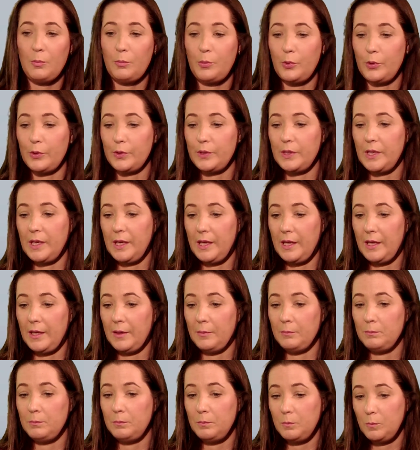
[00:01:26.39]
But
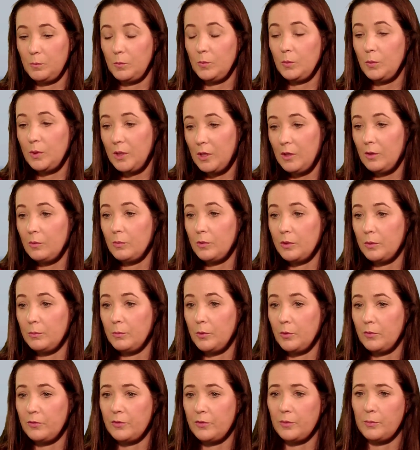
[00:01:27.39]
we all would have
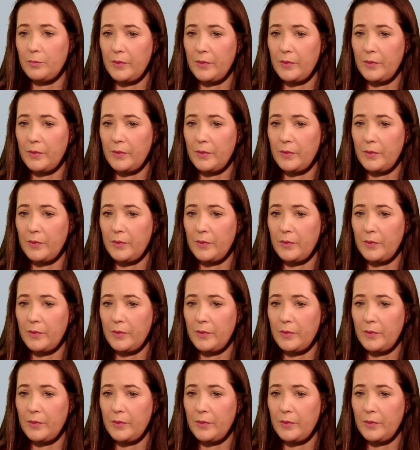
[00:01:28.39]
moved from